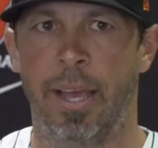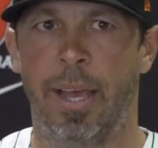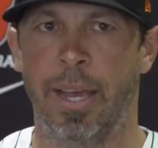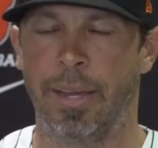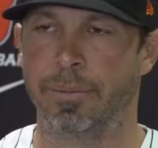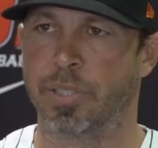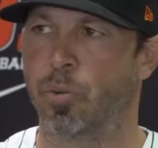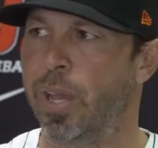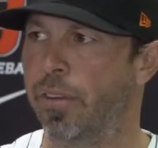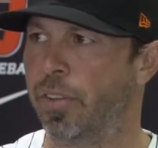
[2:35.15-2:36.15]
Um, so
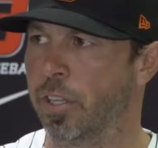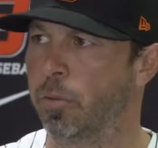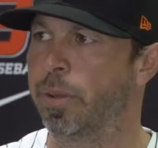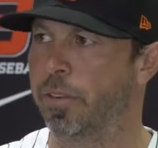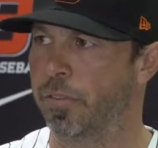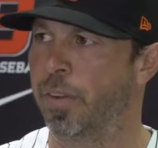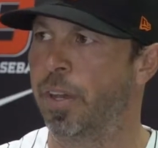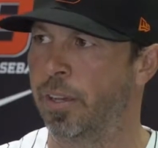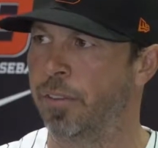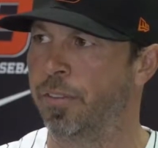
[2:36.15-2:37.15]
we have a little bit of,
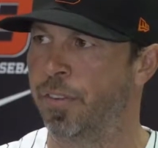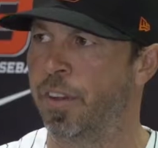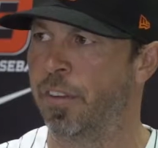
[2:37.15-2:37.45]
of,